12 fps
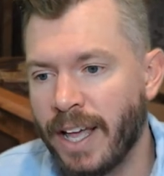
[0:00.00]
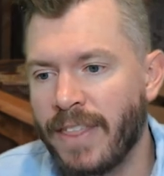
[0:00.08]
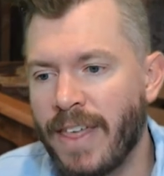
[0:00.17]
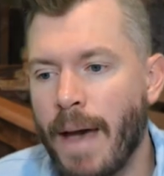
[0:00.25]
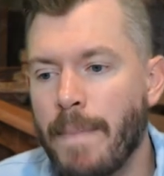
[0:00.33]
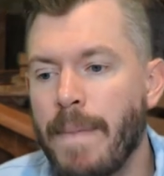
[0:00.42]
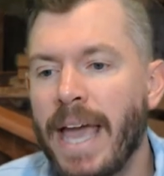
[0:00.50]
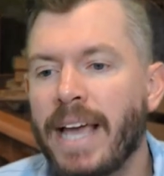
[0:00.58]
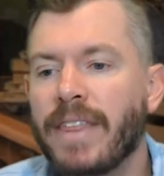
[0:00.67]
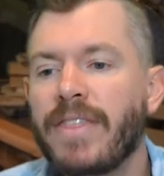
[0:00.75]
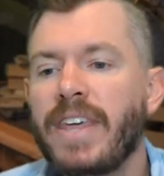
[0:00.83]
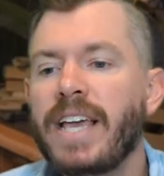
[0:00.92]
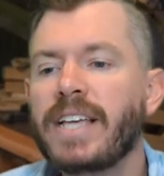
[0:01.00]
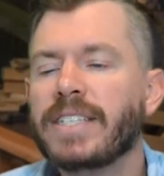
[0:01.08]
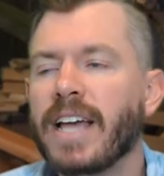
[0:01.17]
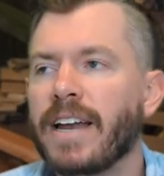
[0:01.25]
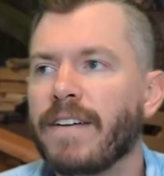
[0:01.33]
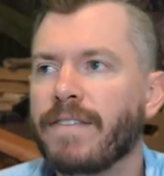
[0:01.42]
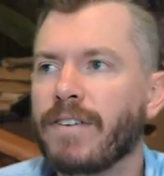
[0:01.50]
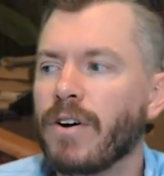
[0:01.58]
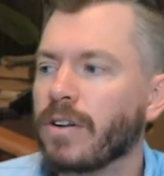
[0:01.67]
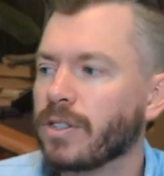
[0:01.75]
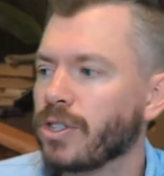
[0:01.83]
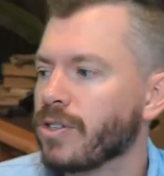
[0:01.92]
that make these kind of
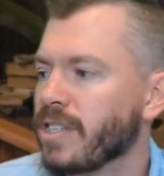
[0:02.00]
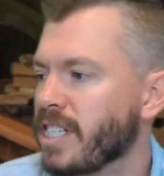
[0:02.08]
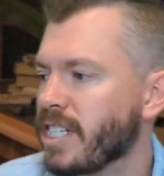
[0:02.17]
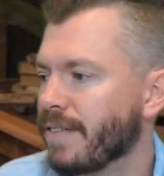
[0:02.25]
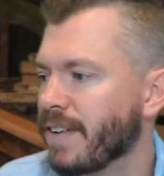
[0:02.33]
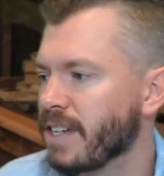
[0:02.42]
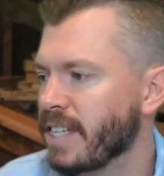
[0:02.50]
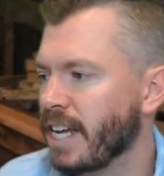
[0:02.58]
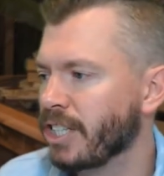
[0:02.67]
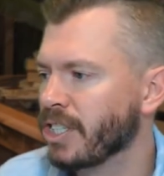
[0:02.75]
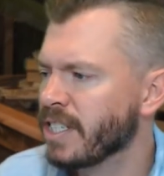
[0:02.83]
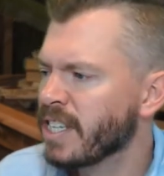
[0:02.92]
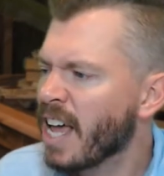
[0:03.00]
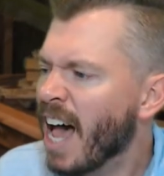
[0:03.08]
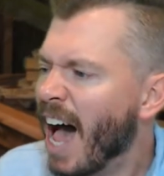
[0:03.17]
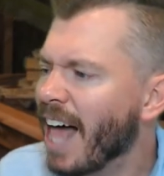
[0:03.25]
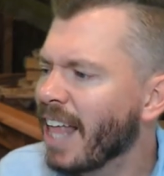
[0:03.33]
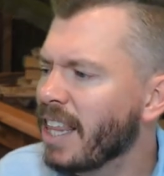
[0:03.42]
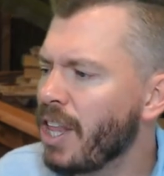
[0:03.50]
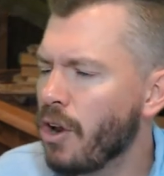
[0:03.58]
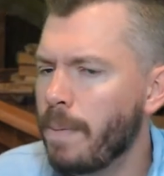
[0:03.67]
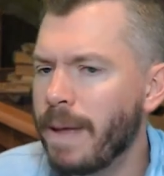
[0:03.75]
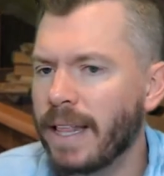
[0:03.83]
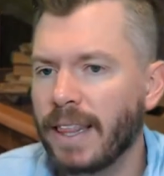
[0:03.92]
cultures and civilizations a
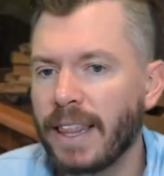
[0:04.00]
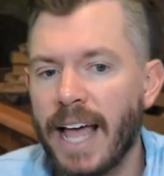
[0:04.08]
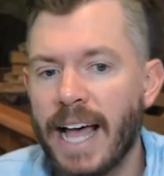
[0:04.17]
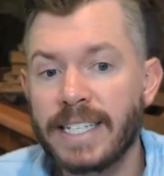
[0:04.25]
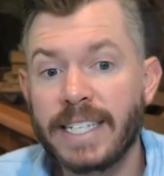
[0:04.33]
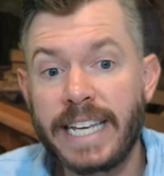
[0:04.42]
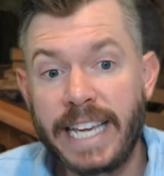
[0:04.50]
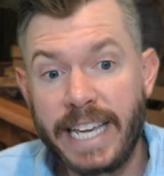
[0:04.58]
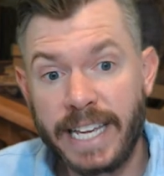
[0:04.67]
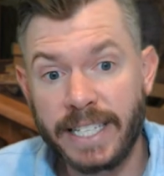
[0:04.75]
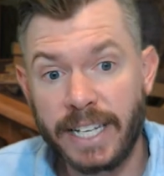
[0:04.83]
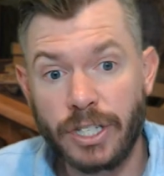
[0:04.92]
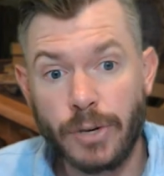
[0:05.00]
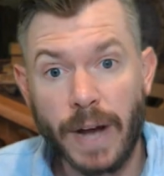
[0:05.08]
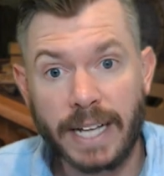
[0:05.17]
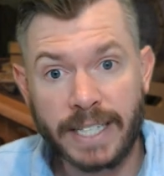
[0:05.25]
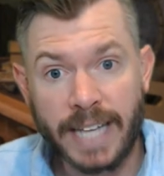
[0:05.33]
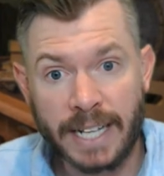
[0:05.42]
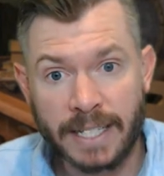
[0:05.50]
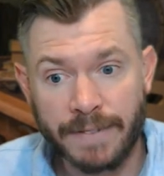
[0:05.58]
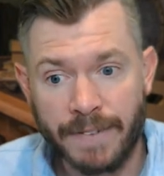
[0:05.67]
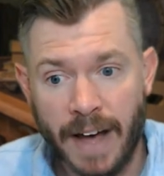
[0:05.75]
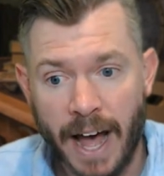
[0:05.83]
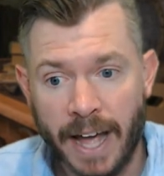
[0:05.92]
little bit less easy to
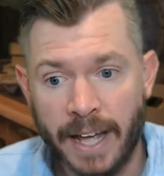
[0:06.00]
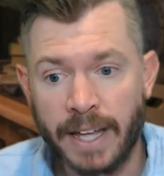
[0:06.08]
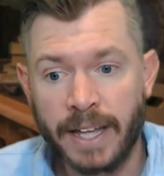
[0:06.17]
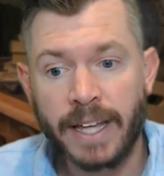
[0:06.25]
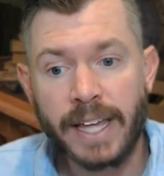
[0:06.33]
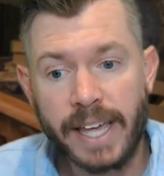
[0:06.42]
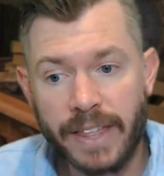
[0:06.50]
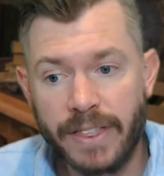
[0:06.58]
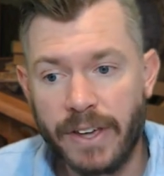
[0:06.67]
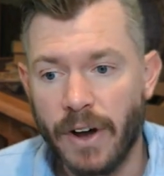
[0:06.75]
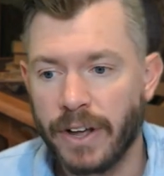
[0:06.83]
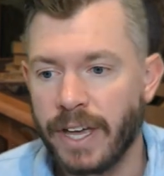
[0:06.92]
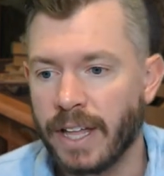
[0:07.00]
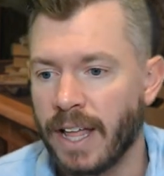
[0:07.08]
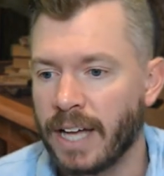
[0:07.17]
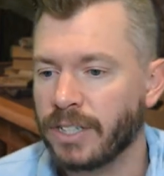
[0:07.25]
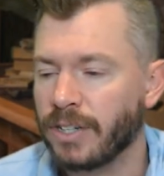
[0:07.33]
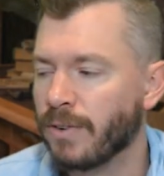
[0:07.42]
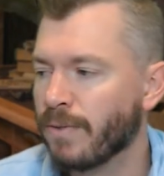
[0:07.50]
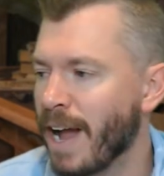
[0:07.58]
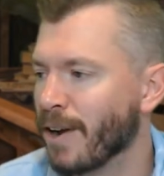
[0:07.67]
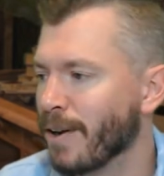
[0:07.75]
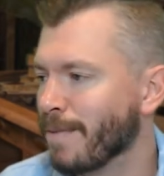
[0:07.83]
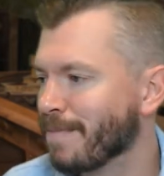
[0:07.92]
identify in the archaeological
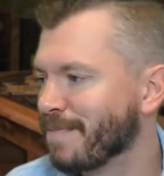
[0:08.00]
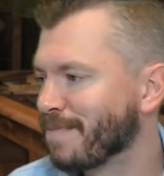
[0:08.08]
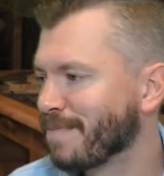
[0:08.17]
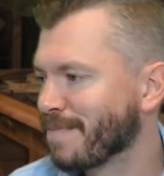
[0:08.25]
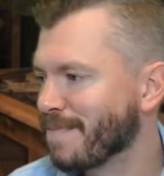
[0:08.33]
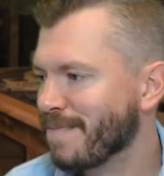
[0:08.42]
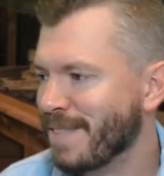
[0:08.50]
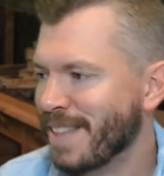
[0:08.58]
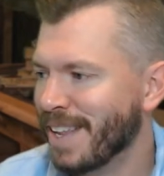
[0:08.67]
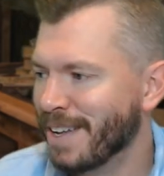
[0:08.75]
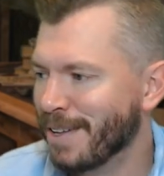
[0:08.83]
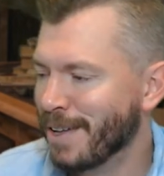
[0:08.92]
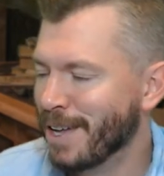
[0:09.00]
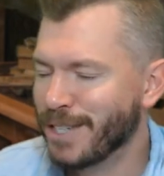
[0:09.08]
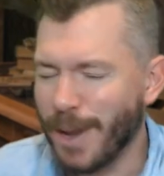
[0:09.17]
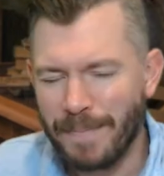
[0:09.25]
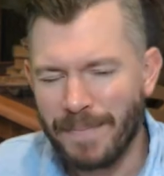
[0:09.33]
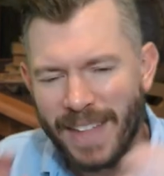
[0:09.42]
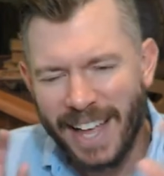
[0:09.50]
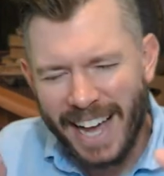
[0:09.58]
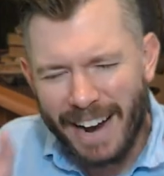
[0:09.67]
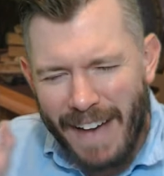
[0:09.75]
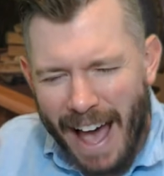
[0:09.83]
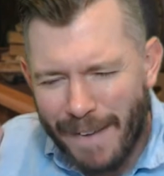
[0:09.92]
record. So,
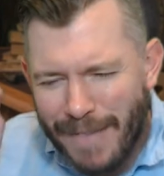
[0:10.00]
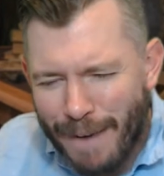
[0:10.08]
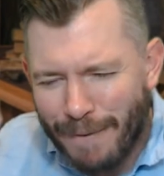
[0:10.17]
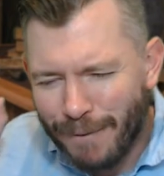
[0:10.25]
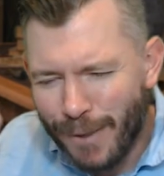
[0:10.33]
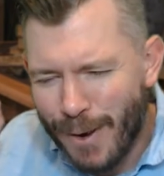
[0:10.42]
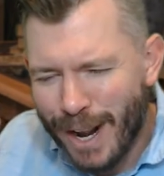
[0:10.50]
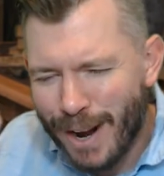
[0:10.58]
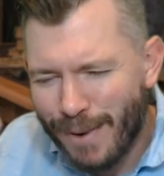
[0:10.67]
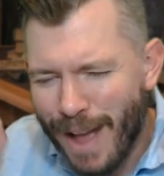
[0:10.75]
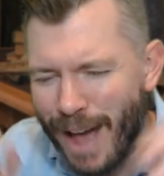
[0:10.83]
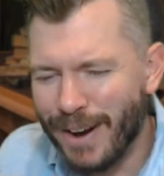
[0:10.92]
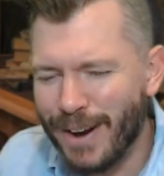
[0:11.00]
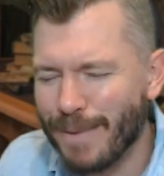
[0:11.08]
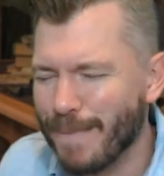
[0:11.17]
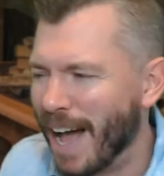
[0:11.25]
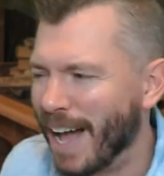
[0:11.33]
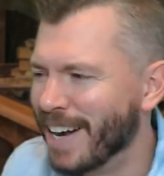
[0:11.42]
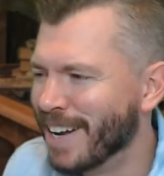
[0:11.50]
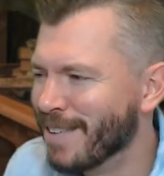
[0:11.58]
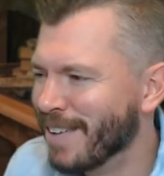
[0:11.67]
kind of have that floating around in your mind.